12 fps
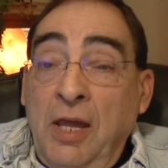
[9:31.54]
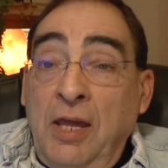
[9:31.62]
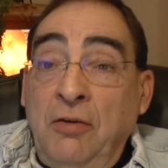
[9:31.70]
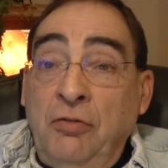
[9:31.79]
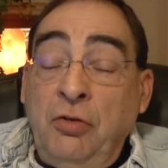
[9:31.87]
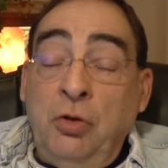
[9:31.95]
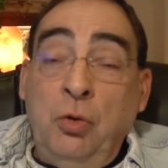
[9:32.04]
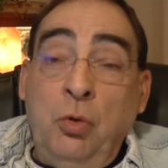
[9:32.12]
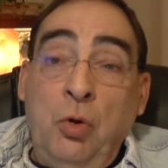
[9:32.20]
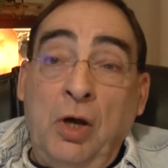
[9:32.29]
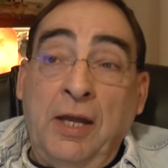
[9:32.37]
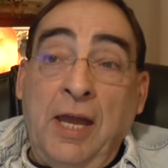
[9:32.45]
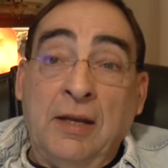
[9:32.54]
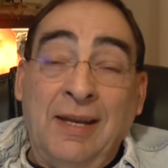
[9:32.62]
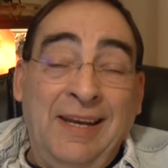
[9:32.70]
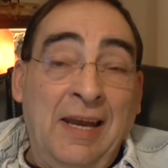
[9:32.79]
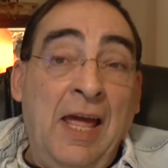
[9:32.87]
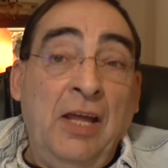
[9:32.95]
if you get
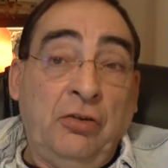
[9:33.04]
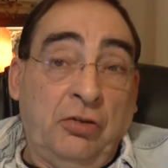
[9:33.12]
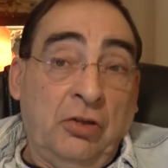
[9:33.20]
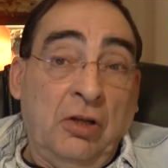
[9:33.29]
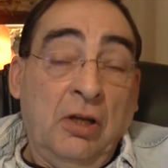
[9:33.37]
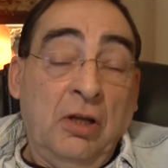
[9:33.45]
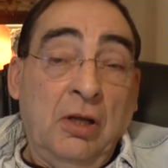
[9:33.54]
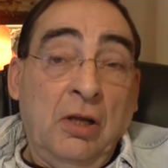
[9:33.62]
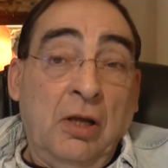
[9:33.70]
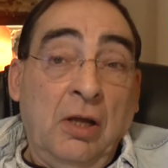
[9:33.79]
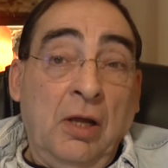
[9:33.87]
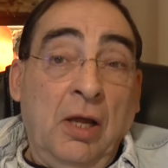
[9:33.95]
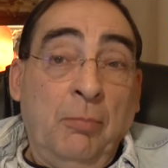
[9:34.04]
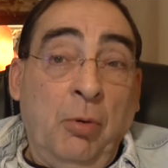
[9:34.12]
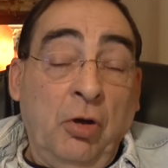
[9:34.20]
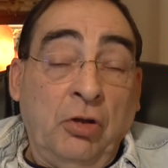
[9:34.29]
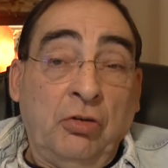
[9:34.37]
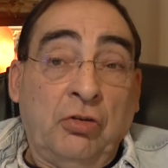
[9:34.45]
less
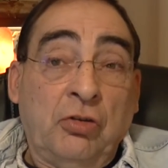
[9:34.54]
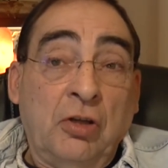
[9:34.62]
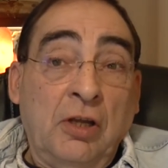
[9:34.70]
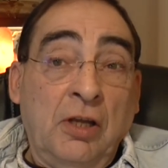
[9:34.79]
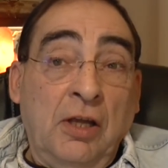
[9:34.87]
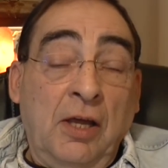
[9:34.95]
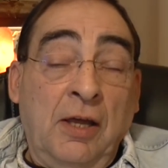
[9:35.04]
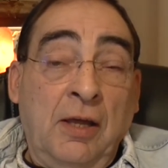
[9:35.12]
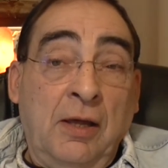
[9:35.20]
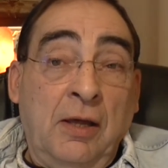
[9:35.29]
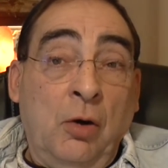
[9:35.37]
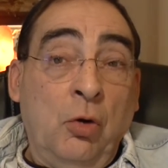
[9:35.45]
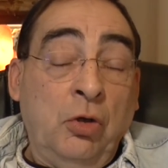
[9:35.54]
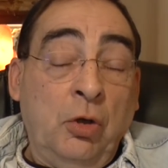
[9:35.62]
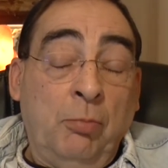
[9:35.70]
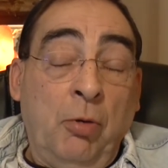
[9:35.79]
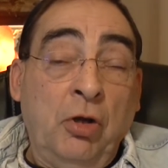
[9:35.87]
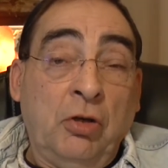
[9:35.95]
points or your
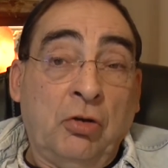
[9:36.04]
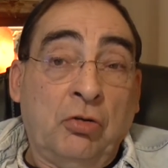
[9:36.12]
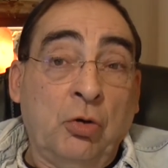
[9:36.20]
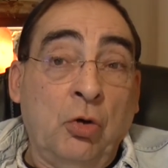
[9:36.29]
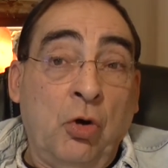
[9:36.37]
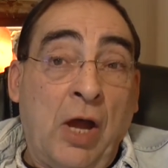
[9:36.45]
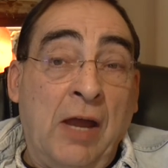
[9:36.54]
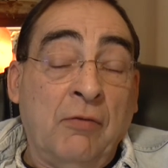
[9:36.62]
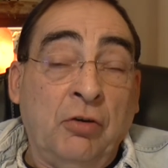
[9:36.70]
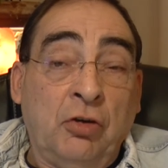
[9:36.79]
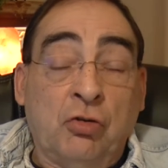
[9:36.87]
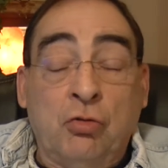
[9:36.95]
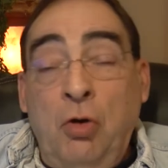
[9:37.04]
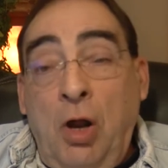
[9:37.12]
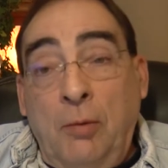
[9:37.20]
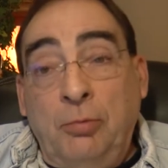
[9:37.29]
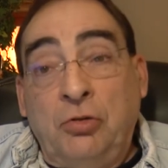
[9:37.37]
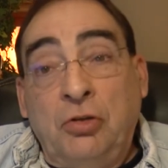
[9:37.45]
point score average
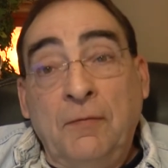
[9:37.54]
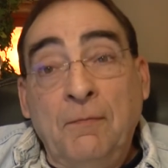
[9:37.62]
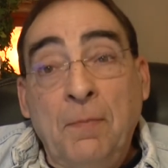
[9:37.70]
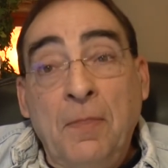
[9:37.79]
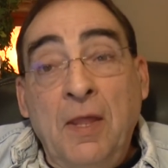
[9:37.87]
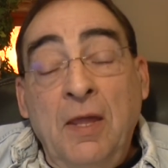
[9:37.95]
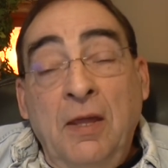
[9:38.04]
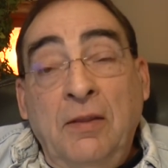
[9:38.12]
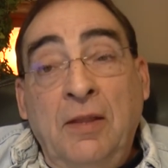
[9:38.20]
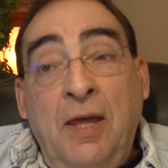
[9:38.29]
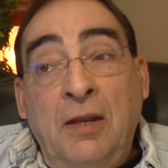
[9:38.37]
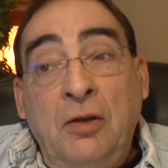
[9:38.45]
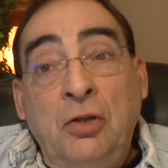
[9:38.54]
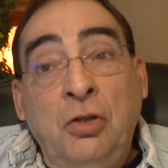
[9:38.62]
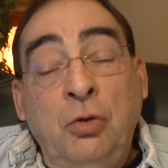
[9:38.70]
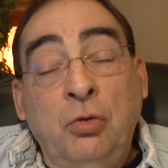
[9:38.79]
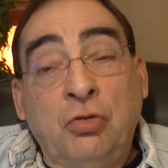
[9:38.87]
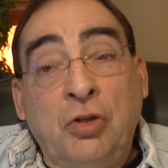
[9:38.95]
drops, then
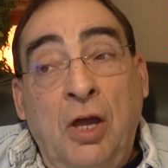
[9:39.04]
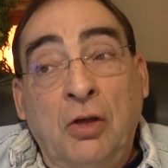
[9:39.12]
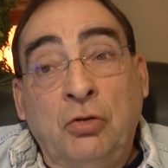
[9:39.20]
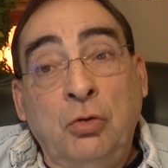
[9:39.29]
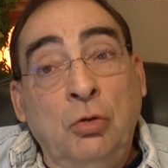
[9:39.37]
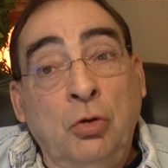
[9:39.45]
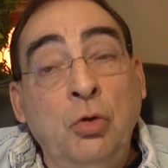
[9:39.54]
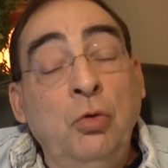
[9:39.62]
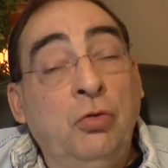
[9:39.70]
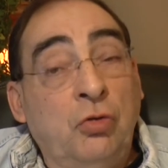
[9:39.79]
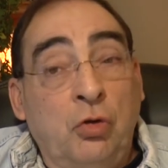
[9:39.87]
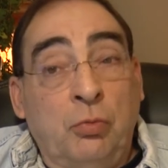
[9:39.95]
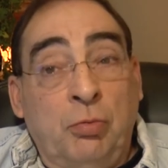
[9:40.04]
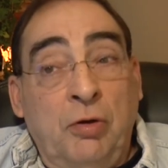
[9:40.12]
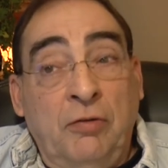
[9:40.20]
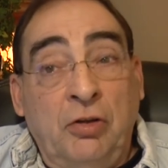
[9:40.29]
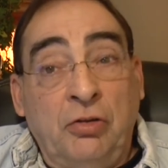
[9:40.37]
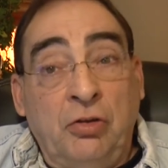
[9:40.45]
you start to lose those
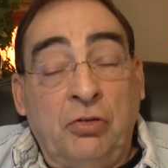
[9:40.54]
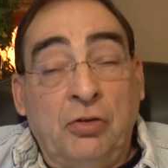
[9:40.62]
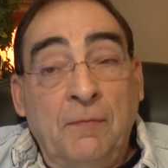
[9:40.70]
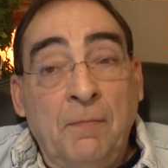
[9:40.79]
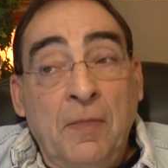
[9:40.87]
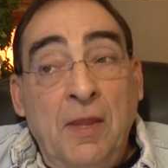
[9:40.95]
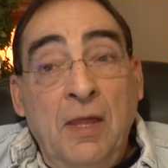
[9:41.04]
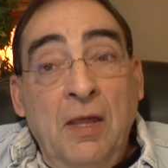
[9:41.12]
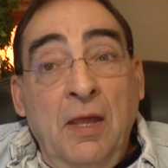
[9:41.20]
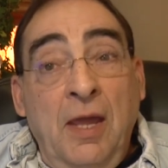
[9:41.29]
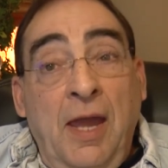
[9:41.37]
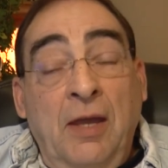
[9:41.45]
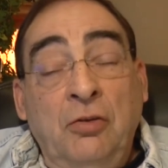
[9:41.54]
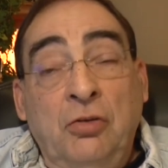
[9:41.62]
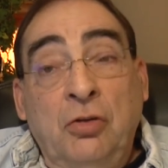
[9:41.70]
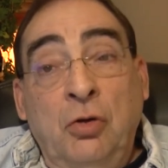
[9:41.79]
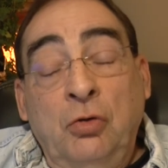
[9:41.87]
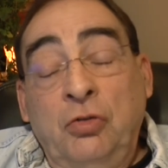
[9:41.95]
privileges. And
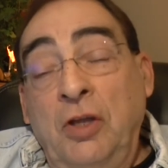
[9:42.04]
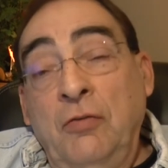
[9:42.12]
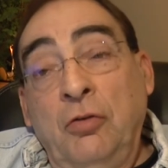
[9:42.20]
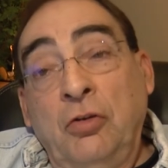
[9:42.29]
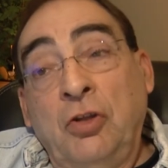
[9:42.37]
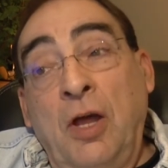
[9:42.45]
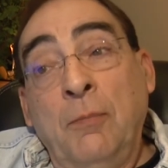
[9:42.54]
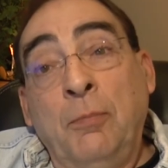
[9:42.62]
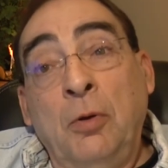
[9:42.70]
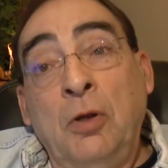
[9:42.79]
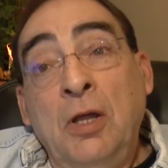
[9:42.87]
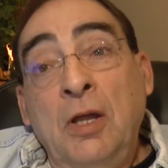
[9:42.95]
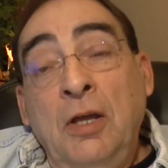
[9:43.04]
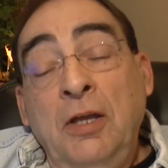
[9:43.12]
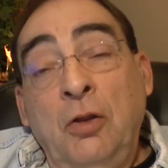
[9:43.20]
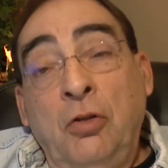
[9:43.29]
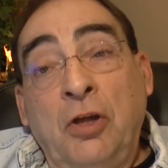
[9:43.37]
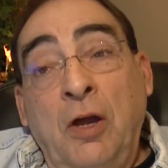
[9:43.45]
so, say for example,
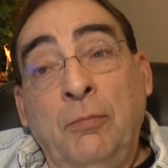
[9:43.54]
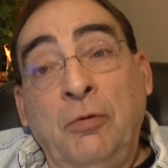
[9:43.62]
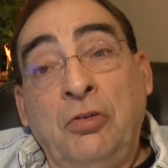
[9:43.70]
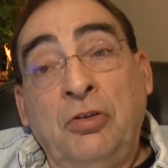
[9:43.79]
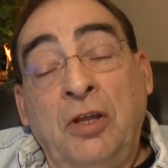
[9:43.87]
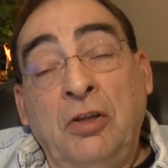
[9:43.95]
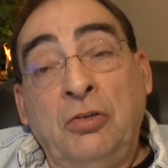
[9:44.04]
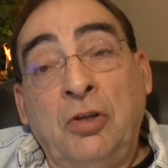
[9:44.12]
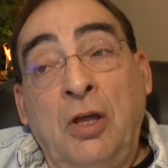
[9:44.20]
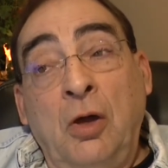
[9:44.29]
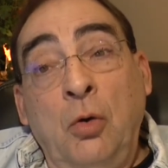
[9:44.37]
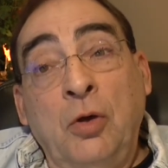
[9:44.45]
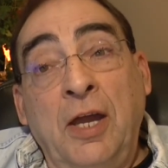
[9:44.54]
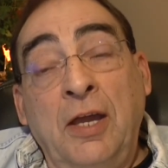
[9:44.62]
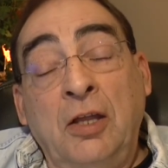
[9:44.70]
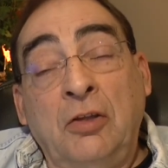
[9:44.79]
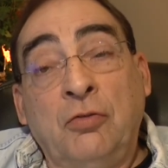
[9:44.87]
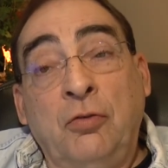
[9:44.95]
you know, the government says, okay,
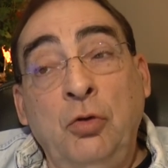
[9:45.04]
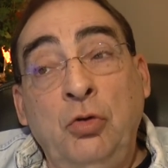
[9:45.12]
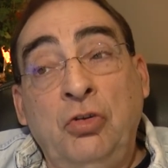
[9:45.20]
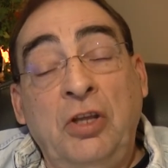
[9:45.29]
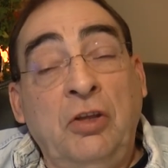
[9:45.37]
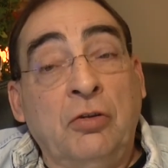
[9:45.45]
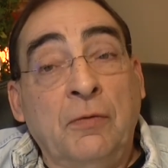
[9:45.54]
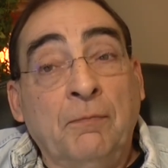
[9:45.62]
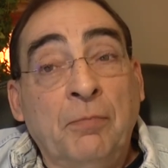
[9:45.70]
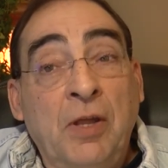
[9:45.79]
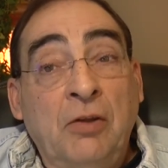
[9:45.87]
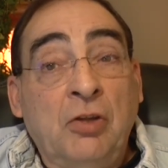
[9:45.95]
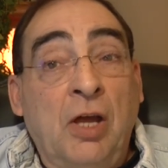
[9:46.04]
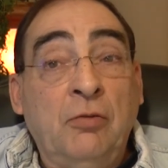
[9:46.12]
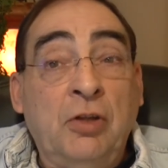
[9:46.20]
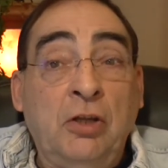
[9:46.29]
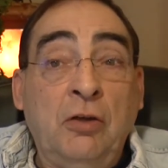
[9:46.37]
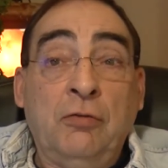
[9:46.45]
it's flu season, time to
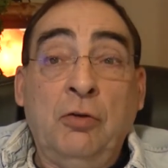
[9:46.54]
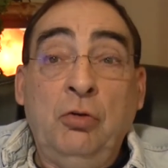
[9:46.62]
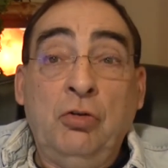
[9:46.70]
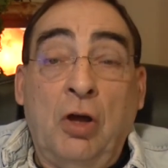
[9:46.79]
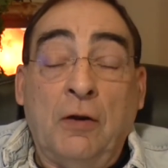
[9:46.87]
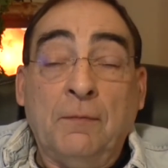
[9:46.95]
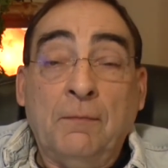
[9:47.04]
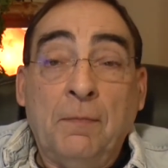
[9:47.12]
take your flu shot.